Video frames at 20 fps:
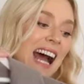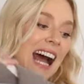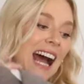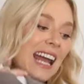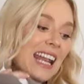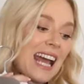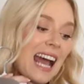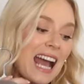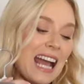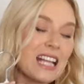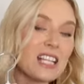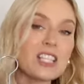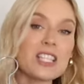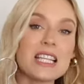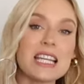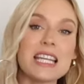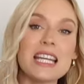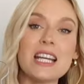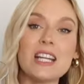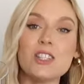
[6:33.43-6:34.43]
And
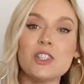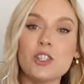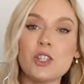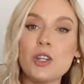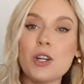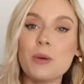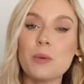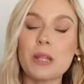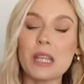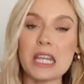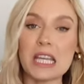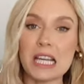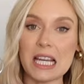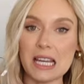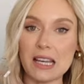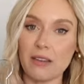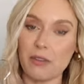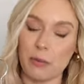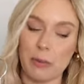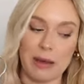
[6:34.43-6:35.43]
actually, do you know one thing I
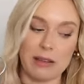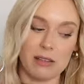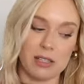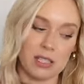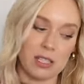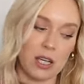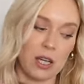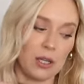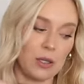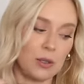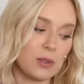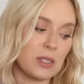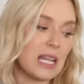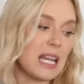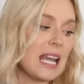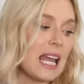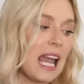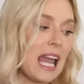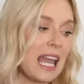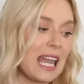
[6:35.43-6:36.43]
love about this coat
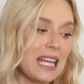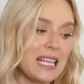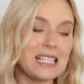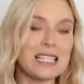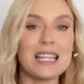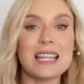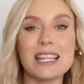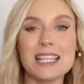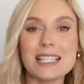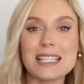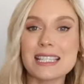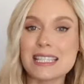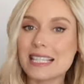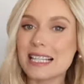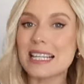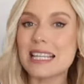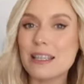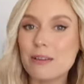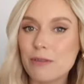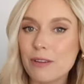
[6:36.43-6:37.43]
is the
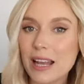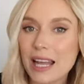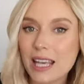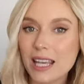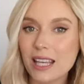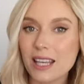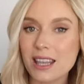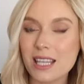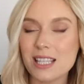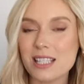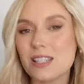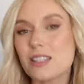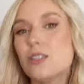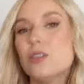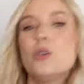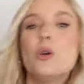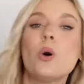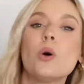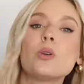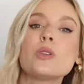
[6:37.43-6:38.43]
sleeve length is
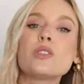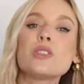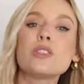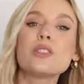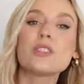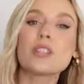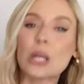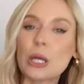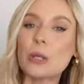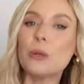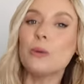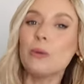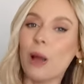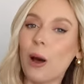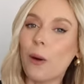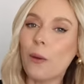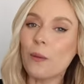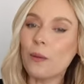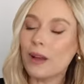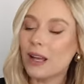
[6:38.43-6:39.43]
not too
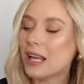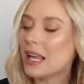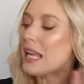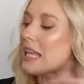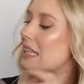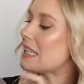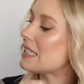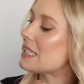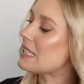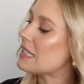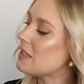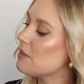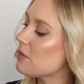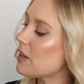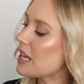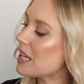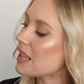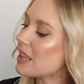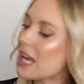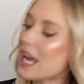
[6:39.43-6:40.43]
long. The sleeve
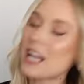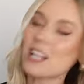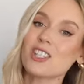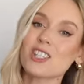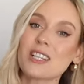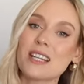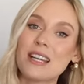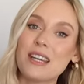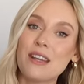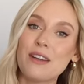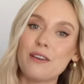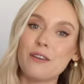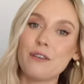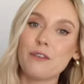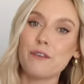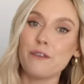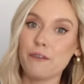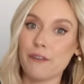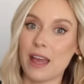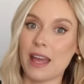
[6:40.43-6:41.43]
length actually
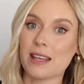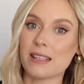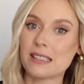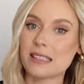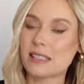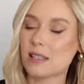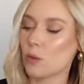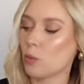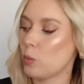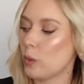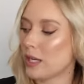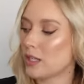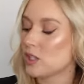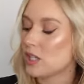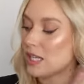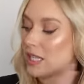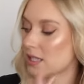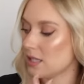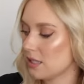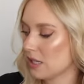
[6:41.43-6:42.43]
fits,
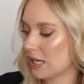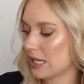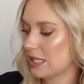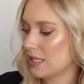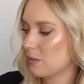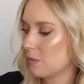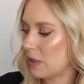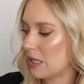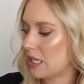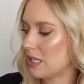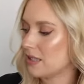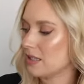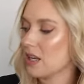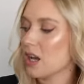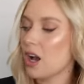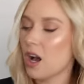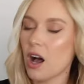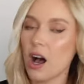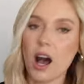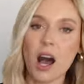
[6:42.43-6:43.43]
which is nice because
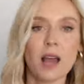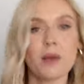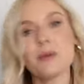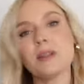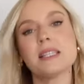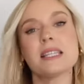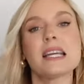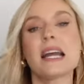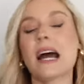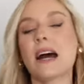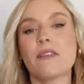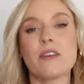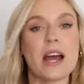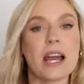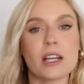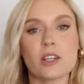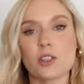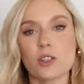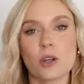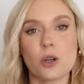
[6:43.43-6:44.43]
I wouldn't say I have
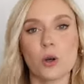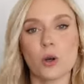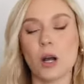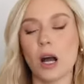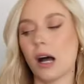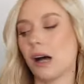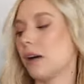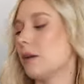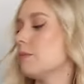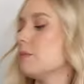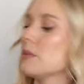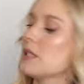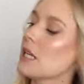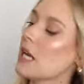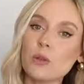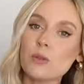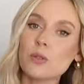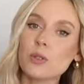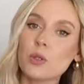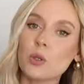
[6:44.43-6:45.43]
extra long arms.
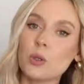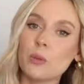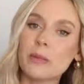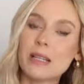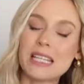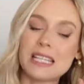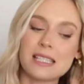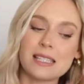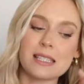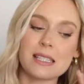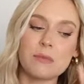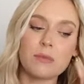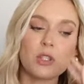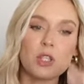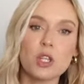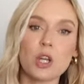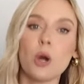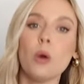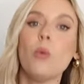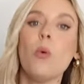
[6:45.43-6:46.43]
Coats normally seem to
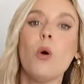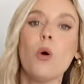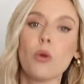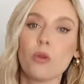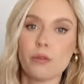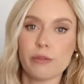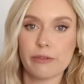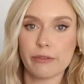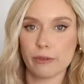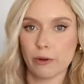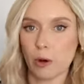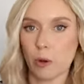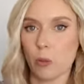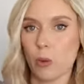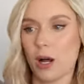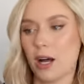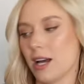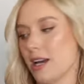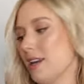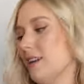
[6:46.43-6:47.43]
go on for a
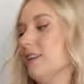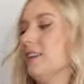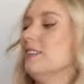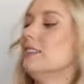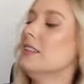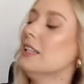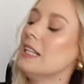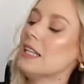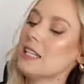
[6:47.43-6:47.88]
while.